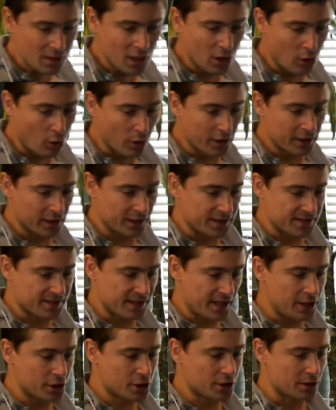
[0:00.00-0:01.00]

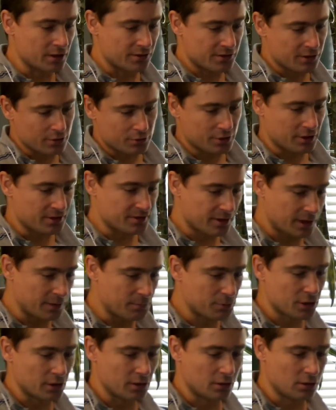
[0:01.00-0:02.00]
organization, so
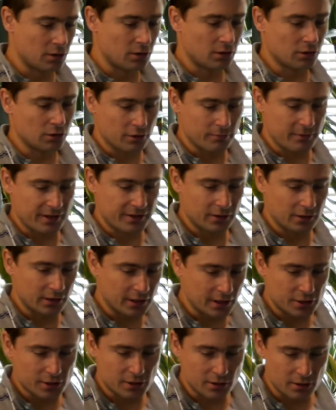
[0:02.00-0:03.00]
transcriptional or
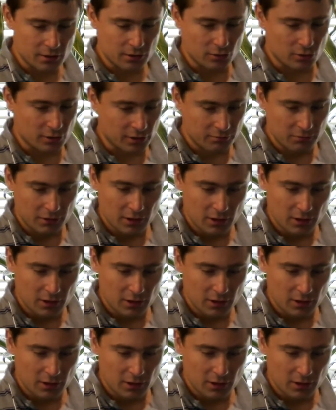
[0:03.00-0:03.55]
methylation or